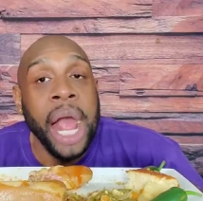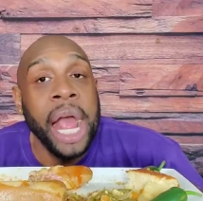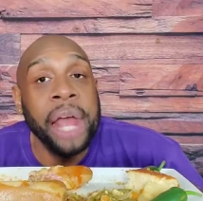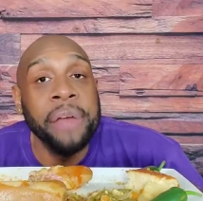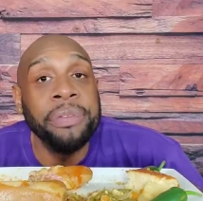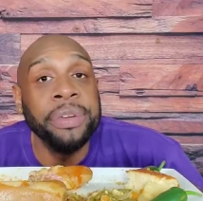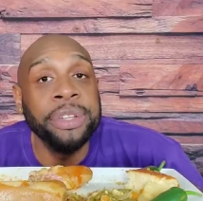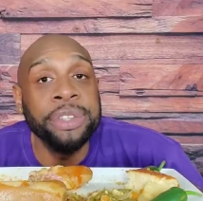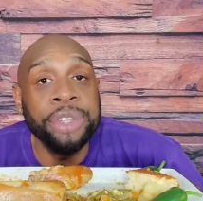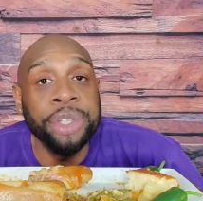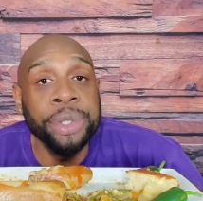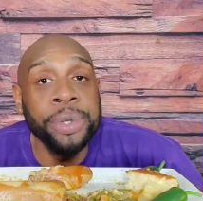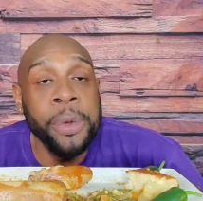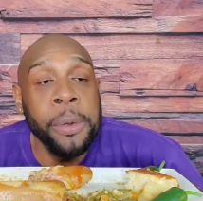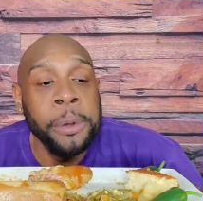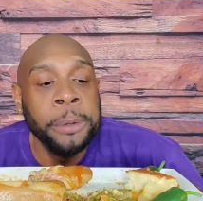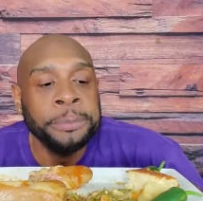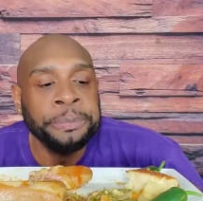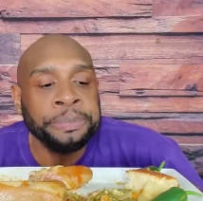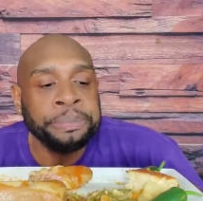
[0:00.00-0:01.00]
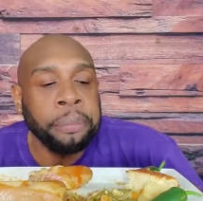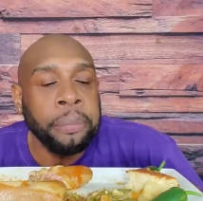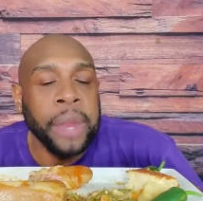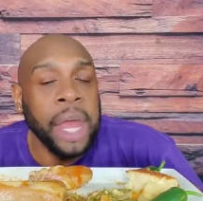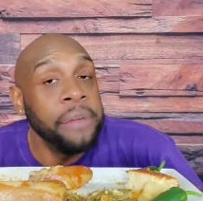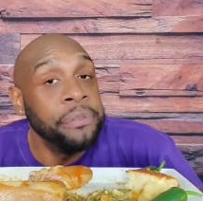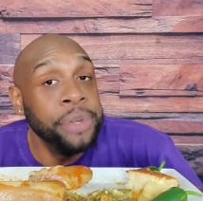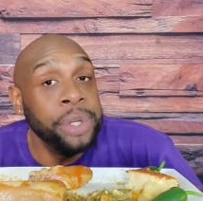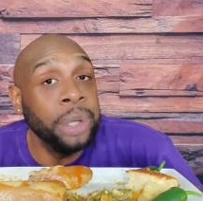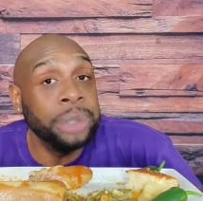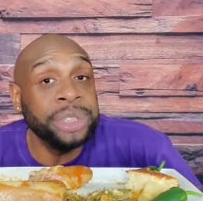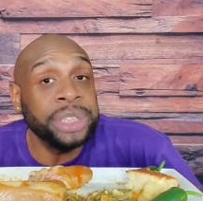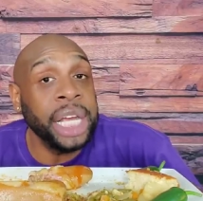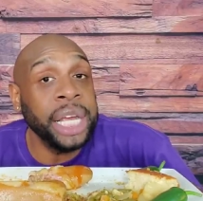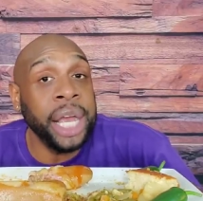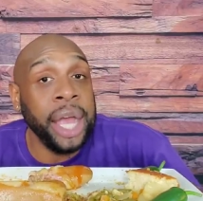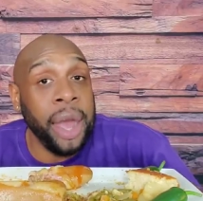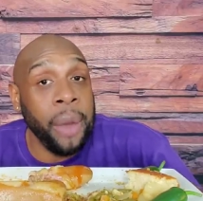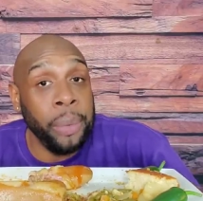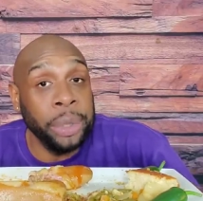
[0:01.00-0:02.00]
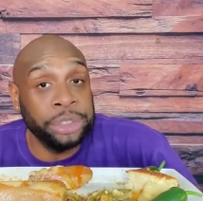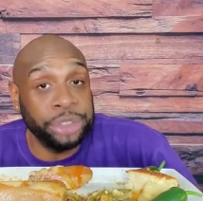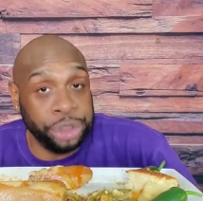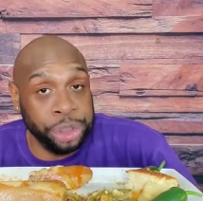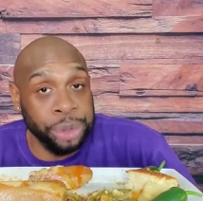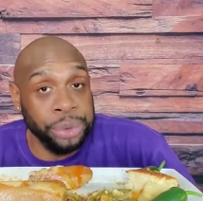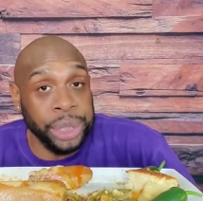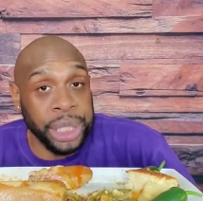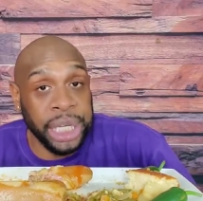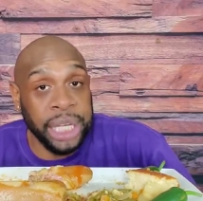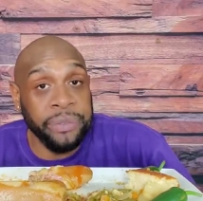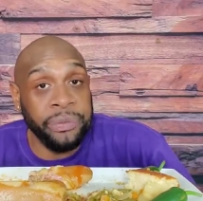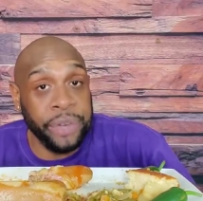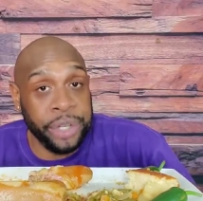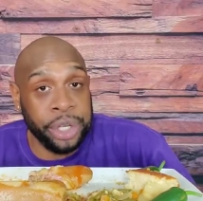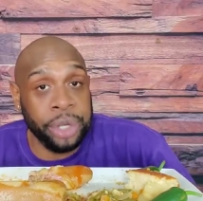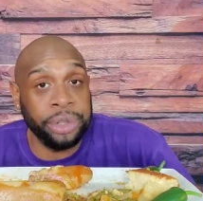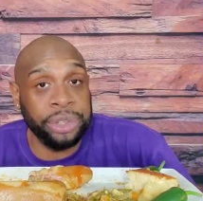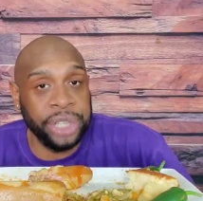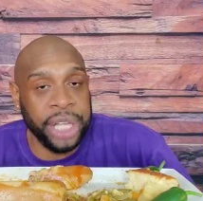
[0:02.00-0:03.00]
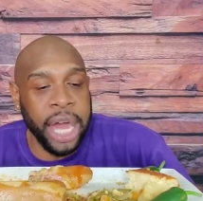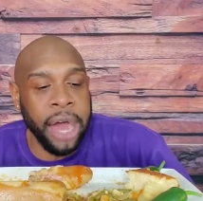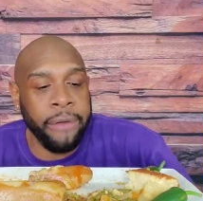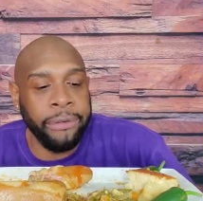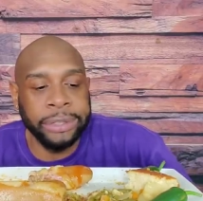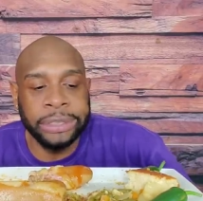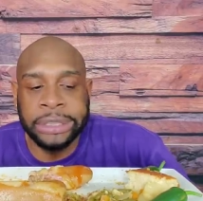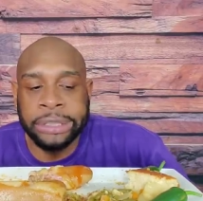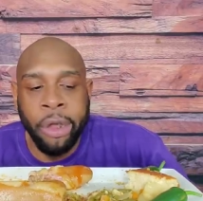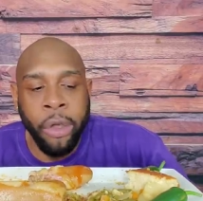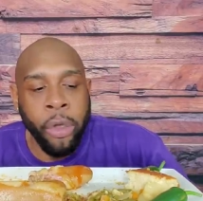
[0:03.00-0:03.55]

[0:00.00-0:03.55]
And for two, if you don't take care of what you need for yourself,